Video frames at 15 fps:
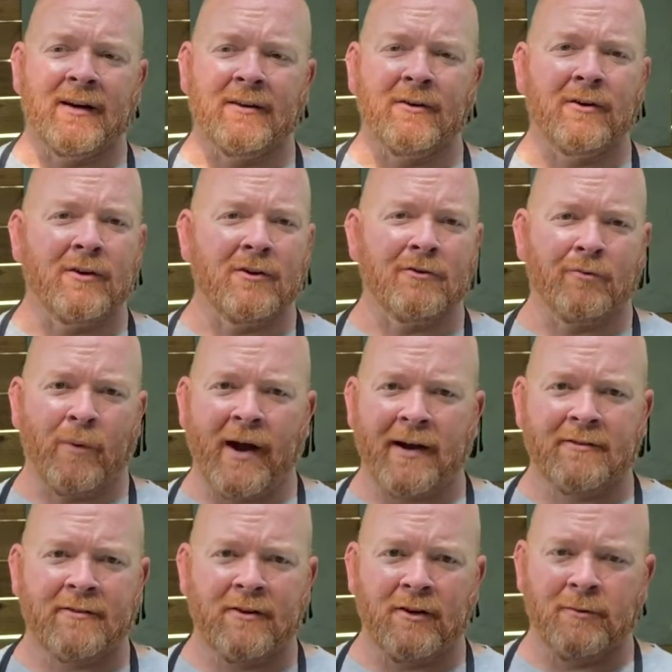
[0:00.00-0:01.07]
You can use
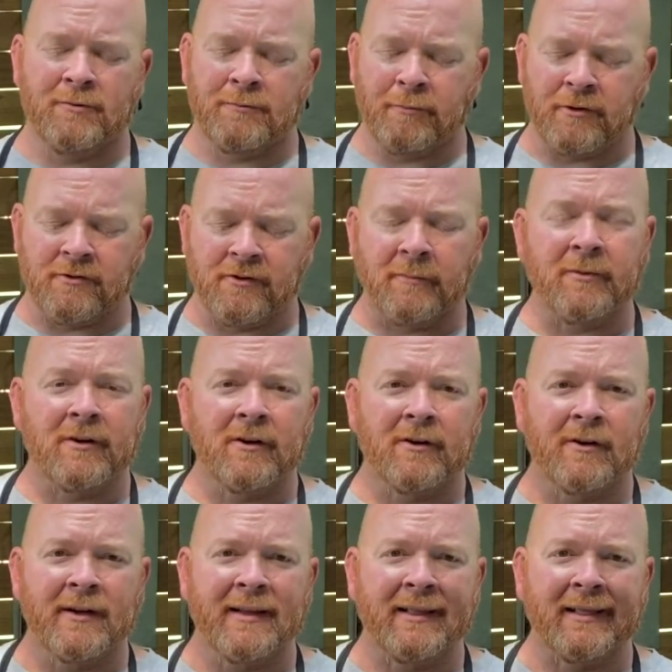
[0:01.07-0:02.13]
wax cubes, put something
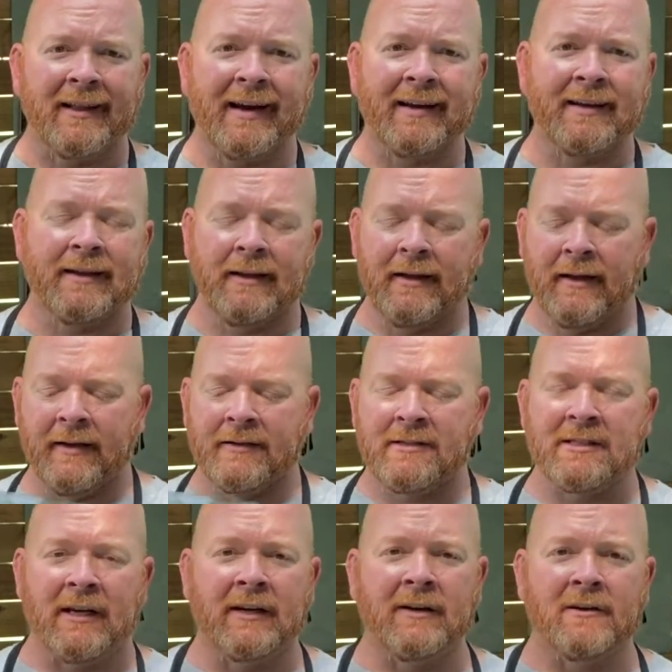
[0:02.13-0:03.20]
underneath, light it,
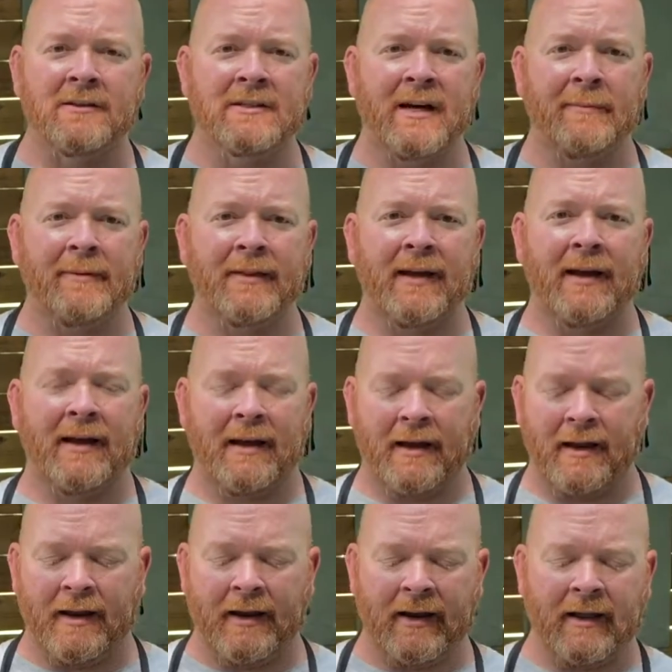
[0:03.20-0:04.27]
set it on top of that,
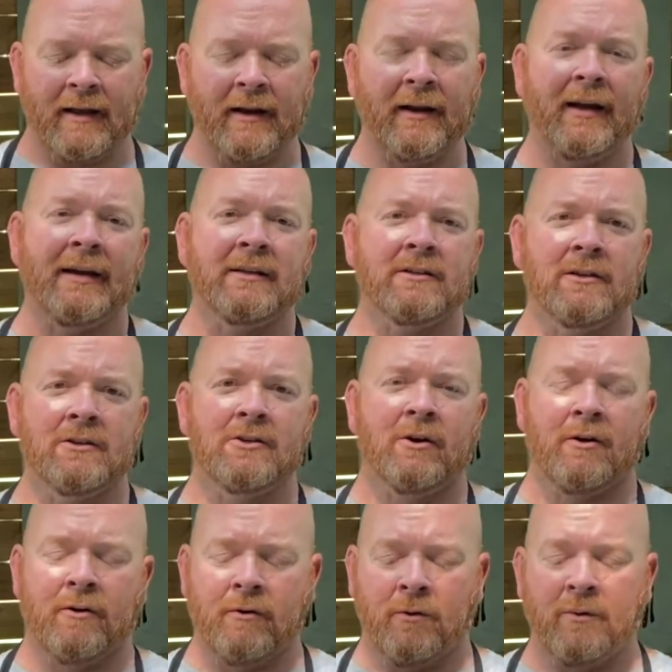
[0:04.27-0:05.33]
and it lights the
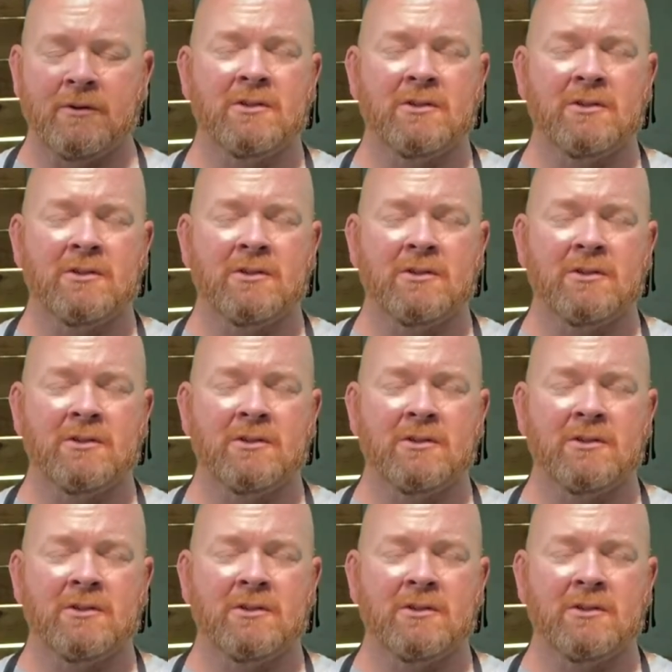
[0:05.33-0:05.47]
charcoal.